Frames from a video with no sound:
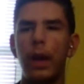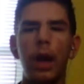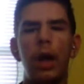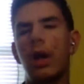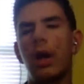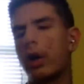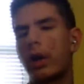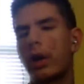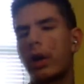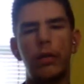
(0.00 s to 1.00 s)
Kirk
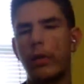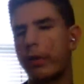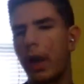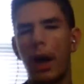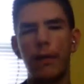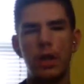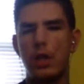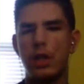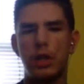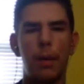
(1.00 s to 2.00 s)
Cousins, it's obvious he does not
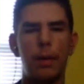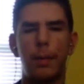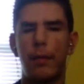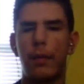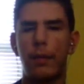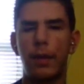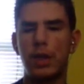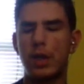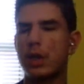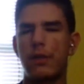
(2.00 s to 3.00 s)
want to play for the Redskins. If
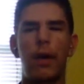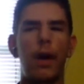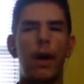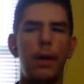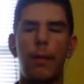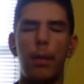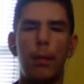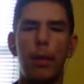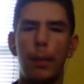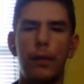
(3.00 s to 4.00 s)
I was him, I wouldn't want to play for the
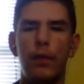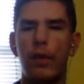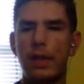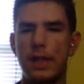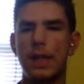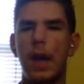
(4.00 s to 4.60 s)
Redskins either.